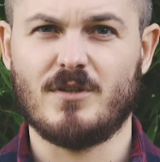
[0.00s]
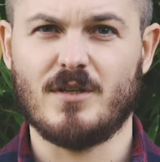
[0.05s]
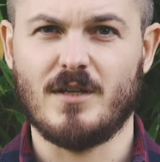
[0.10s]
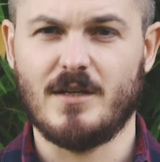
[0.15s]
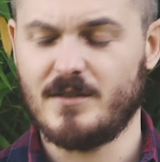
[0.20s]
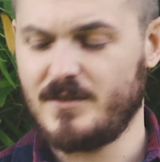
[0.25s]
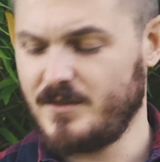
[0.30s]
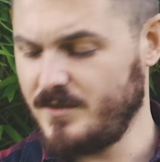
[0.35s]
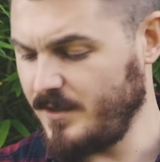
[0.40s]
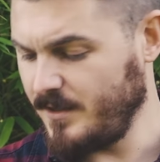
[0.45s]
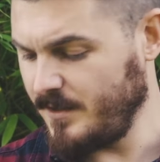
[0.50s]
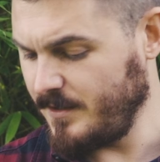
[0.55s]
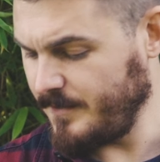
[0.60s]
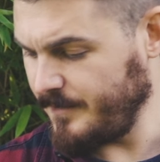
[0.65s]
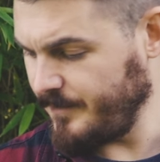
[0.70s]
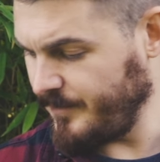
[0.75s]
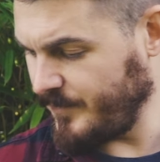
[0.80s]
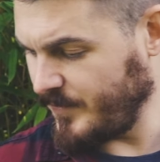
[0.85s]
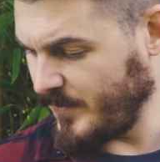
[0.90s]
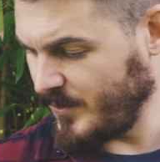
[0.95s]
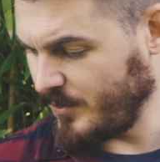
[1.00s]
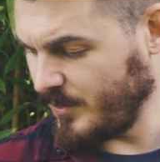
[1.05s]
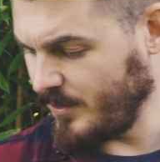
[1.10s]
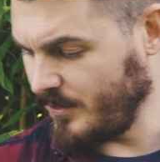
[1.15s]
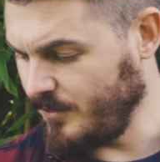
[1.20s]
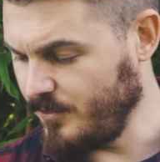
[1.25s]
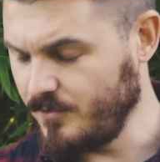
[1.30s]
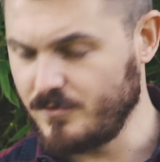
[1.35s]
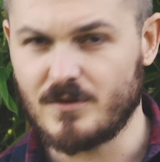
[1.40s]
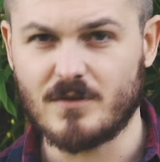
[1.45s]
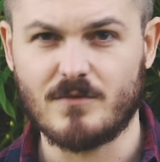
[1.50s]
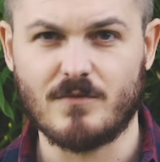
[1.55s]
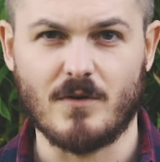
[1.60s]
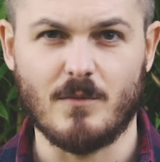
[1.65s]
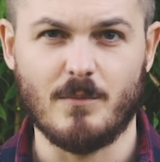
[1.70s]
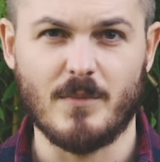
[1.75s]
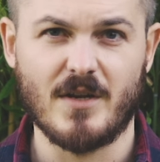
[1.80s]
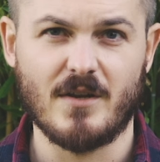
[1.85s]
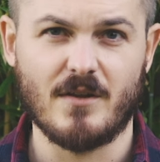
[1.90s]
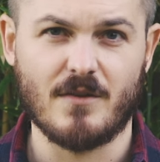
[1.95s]
taste. You can use it for
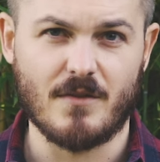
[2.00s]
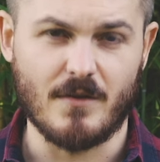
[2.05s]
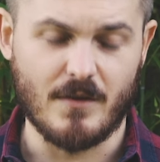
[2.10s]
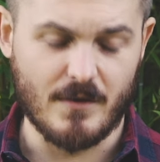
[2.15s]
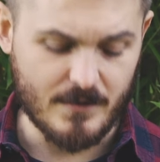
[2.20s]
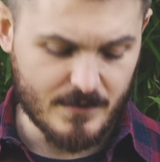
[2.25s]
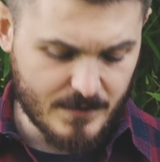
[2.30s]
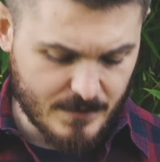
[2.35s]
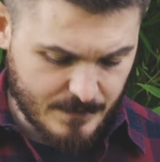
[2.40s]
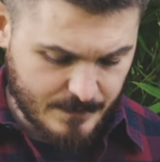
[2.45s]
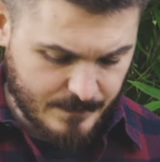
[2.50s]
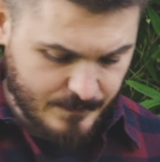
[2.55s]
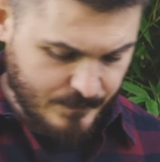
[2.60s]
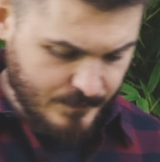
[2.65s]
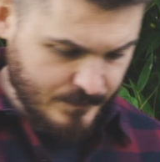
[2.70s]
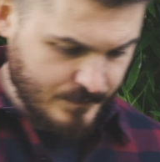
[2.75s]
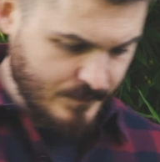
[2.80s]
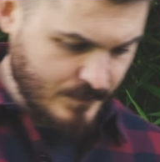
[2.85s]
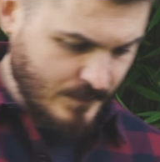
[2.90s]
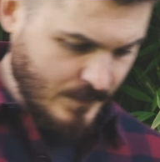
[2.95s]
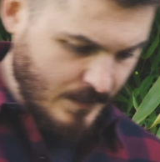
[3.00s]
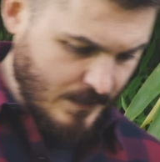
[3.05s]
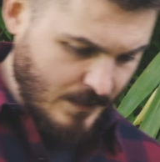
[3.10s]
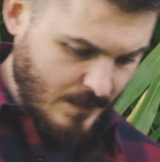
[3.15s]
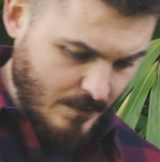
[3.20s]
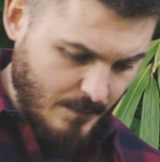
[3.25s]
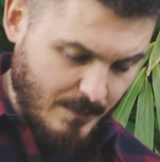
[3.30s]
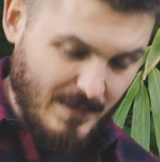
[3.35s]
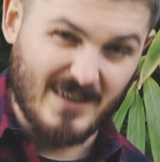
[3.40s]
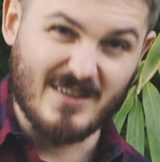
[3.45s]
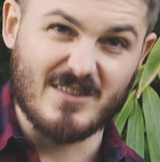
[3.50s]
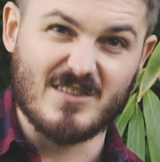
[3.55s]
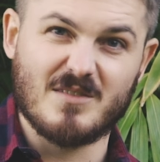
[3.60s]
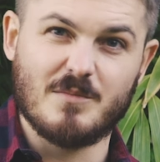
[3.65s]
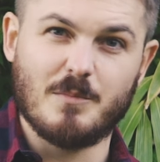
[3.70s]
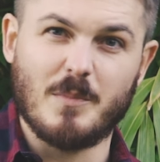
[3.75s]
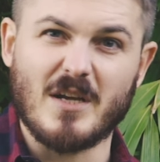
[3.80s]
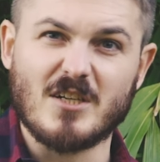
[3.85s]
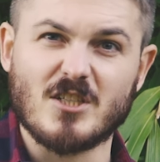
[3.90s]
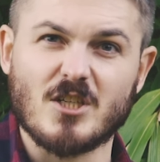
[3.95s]
many things, but
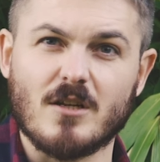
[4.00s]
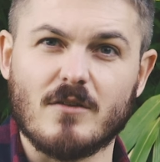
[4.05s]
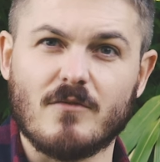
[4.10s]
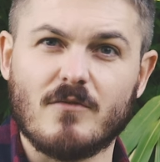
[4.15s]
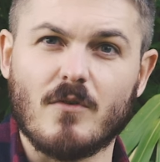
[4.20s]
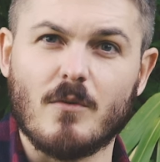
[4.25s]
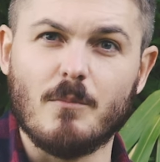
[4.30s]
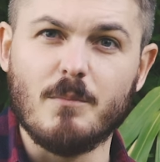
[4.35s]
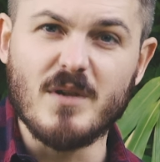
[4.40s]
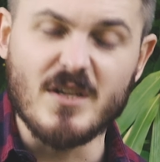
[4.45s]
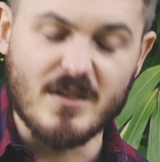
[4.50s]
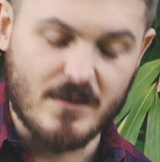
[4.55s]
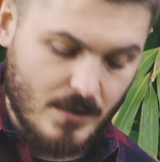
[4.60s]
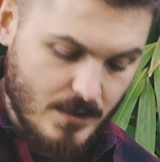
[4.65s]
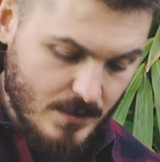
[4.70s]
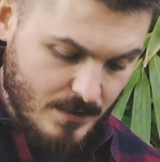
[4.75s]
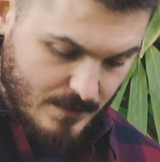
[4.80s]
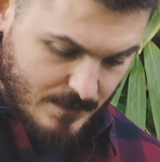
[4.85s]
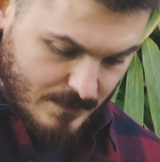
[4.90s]
especially for meat.